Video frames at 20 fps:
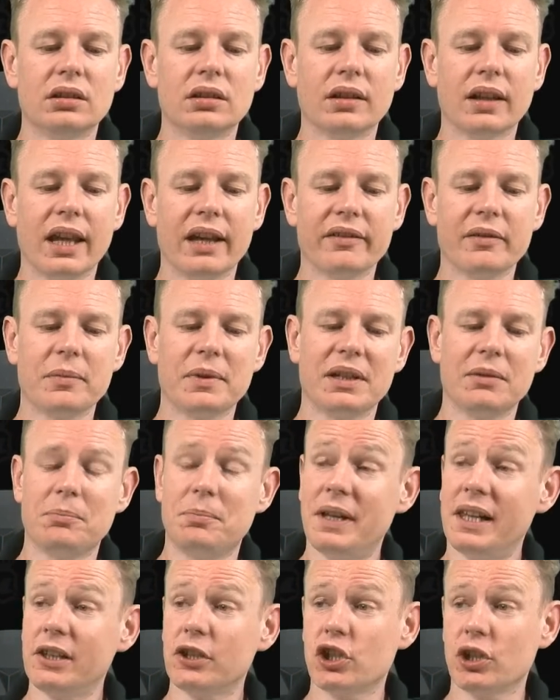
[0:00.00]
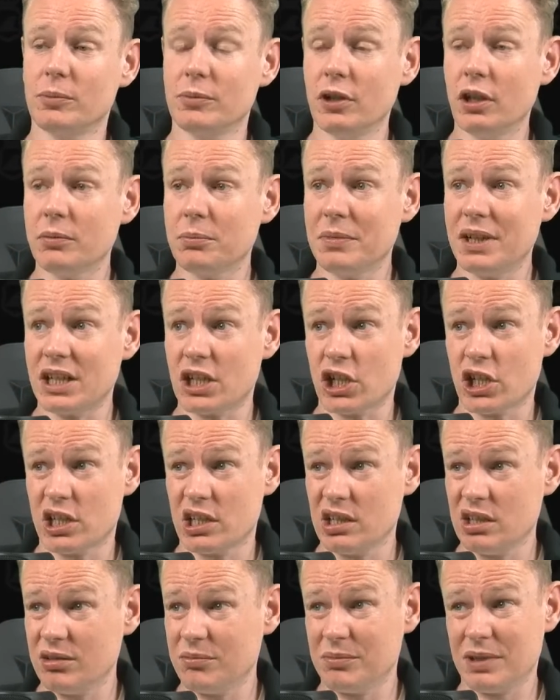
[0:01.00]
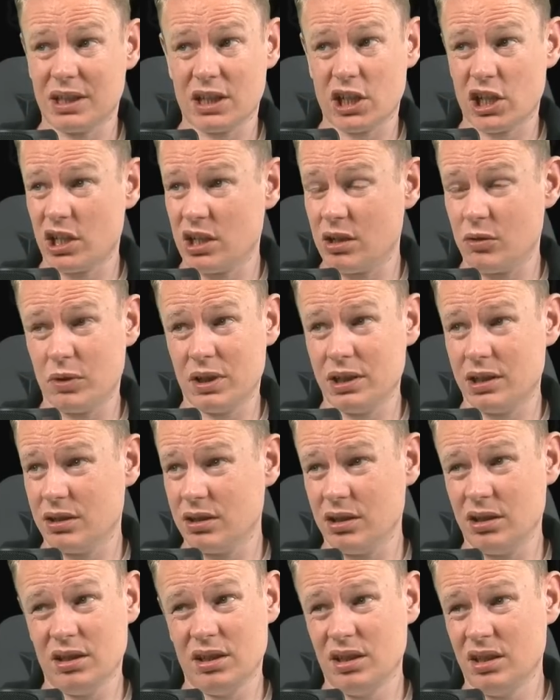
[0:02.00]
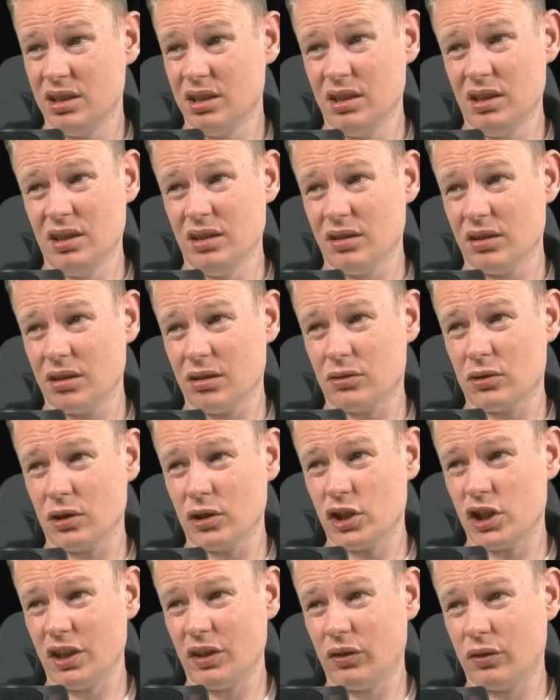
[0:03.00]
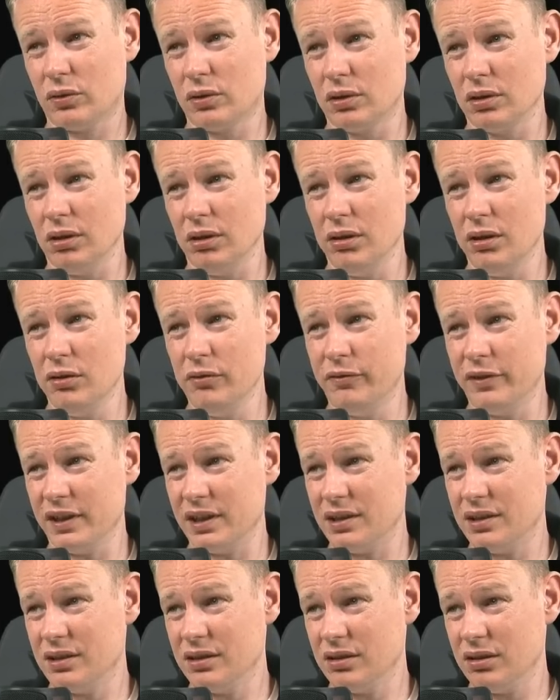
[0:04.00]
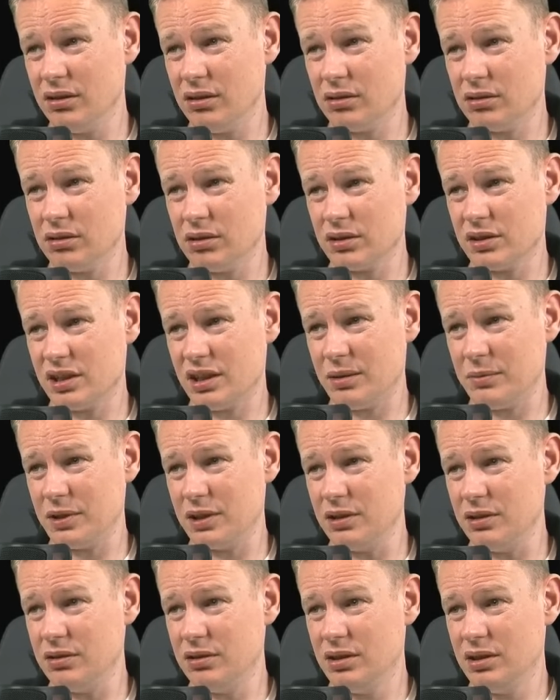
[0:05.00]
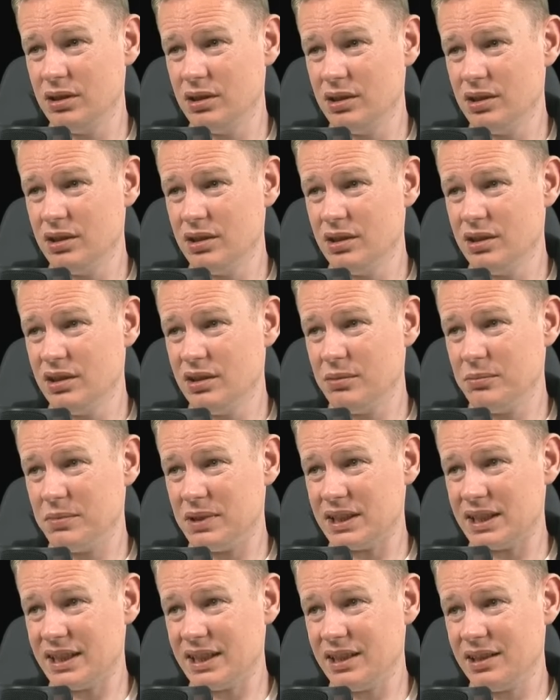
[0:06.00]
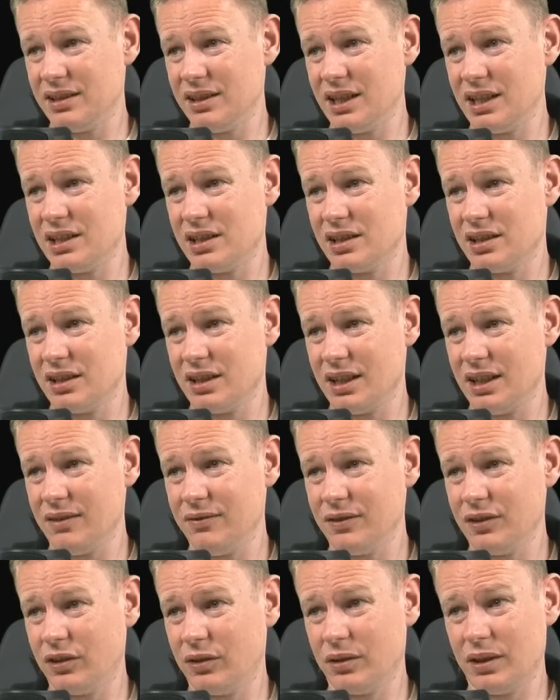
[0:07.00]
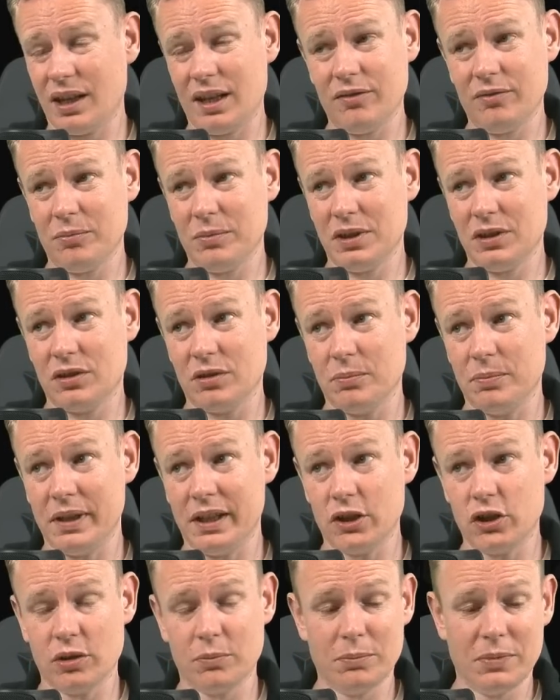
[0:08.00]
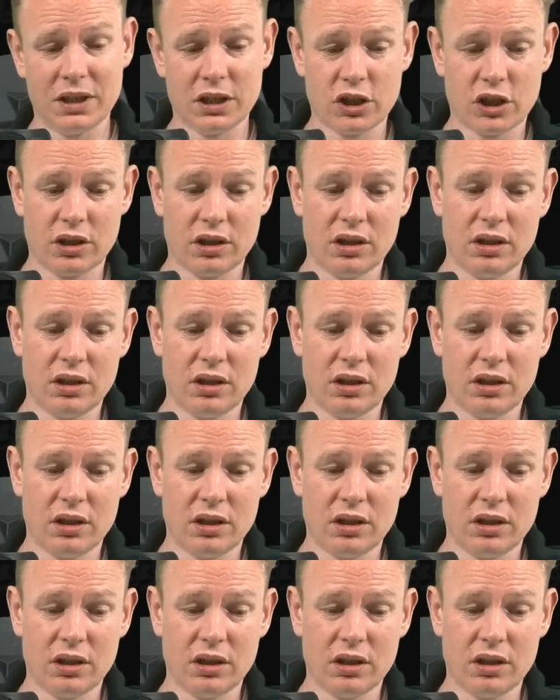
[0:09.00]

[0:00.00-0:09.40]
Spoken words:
Ever been in Belgium? Not much. I went to the Grand Chess Tour Leuven long time ago. But other than that, I haven't been to Belgium much.